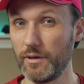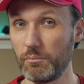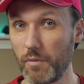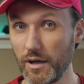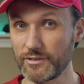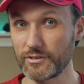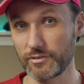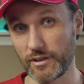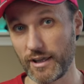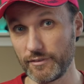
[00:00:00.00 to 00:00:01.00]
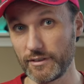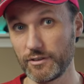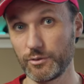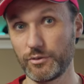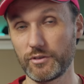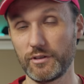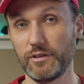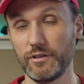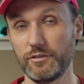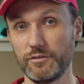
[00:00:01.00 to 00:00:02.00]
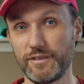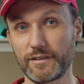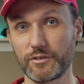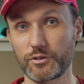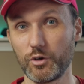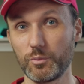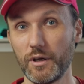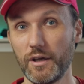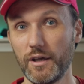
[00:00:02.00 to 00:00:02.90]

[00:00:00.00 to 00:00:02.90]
a must, having those, you know, a vector scope.